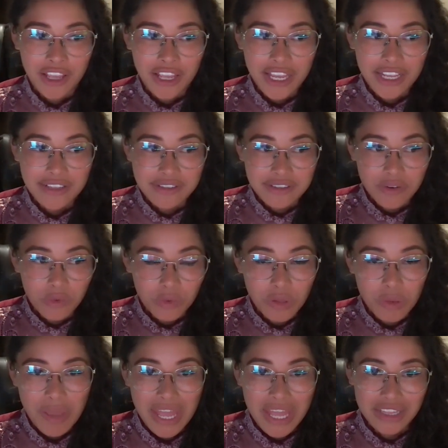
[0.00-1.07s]
it's all
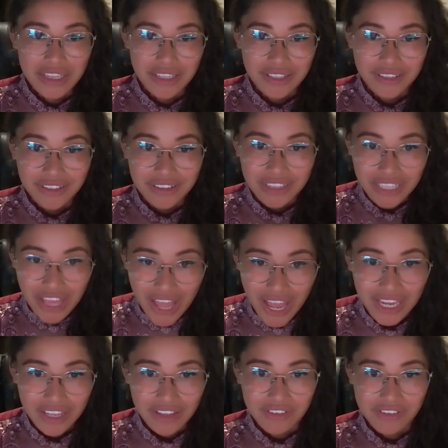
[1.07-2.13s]
about
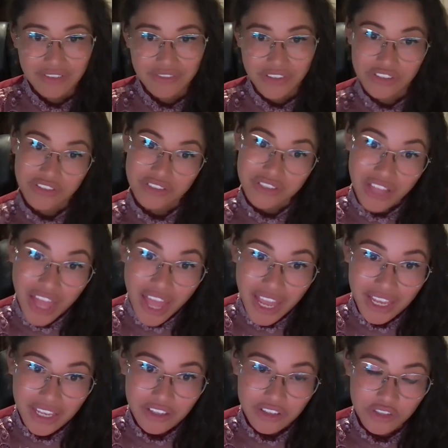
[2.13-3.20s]
like versus like.